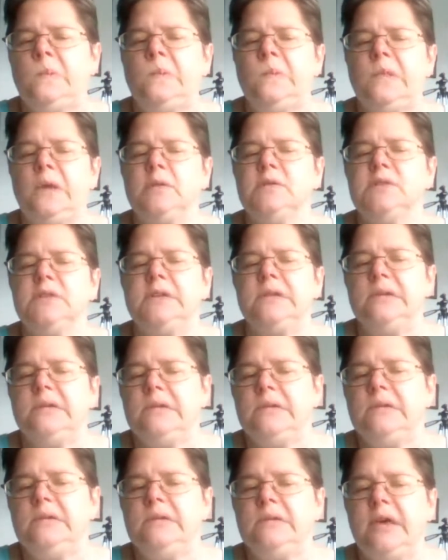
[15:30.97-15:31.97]
That was it,
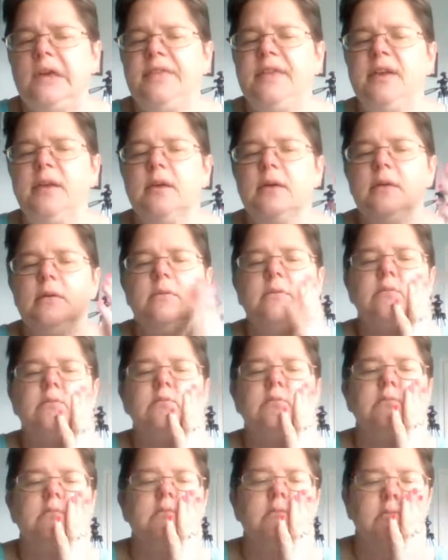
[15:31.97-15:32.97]
I think.
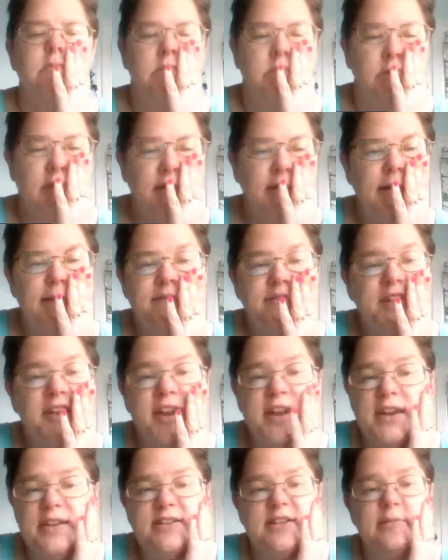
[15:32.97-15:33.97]
If I'm
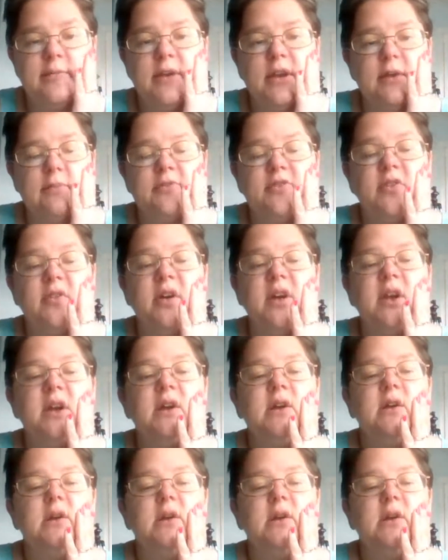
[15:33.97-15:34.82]
forgetting something, I'm sorry.